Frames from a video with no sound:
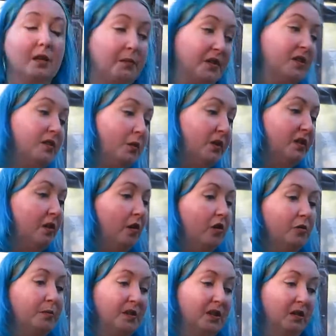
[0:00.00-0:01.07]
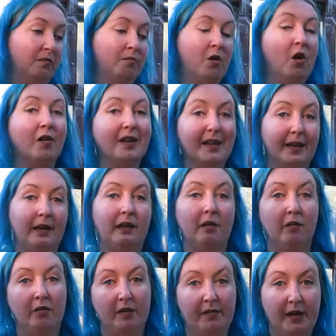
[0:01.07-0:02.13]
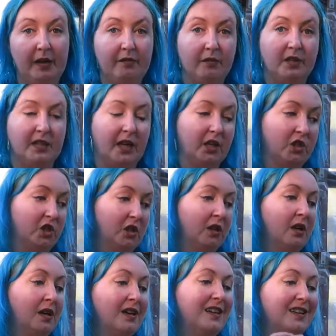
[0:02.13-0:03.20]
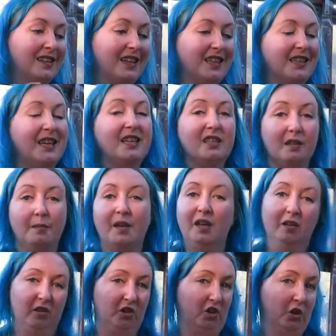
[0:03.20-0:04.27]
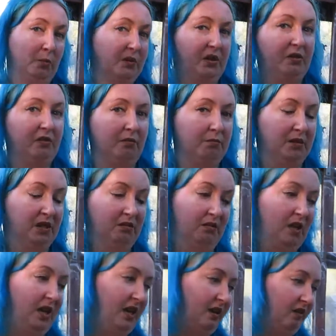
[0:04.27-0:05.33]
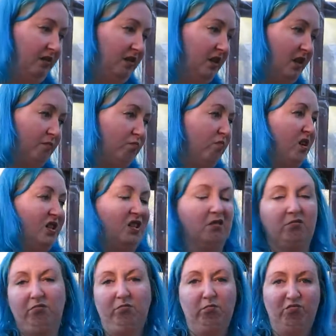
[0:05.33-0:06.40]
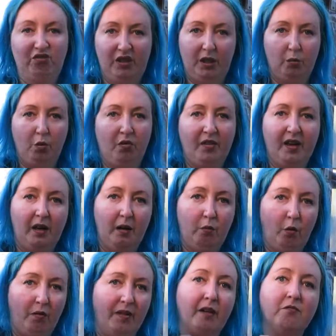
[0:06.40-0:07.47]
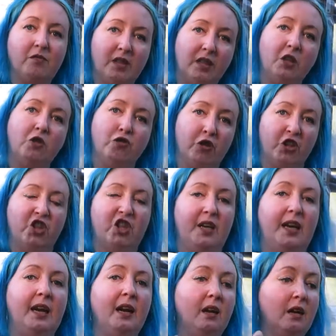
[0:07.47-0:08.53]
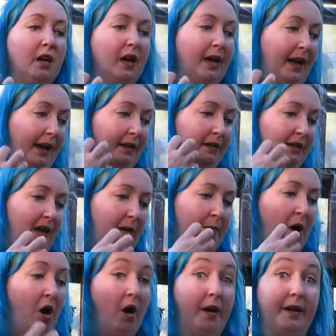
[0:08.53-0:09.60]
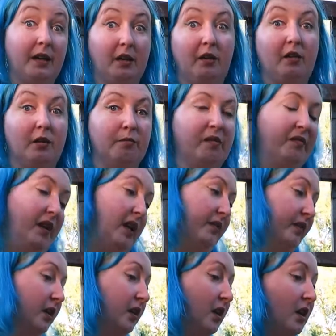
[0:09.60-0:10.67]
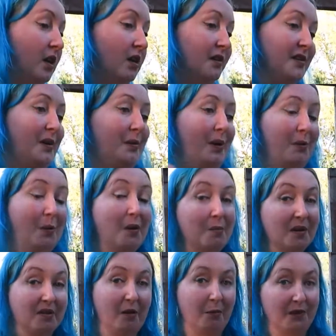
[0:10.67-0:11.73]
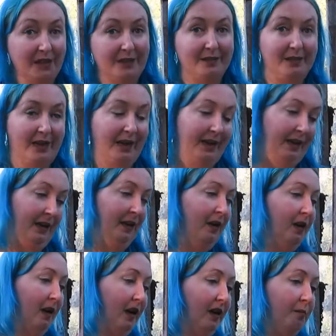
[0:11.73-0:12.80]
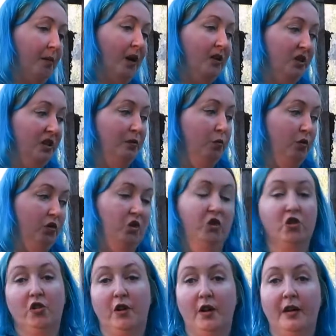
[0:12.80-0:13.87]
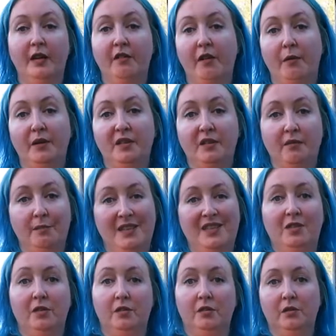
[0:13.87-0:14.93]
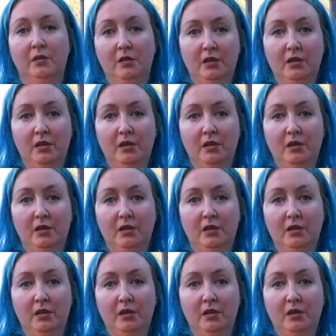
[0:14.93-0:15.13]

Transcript: produce quite a lot, but I'm not keen on the flavour and texture. They taste to me like a shop cucumber, and I don't really want that. I want that really crunchy and high cucumber flavour. So I won't be growing these again, but I did want to try growing some indoor,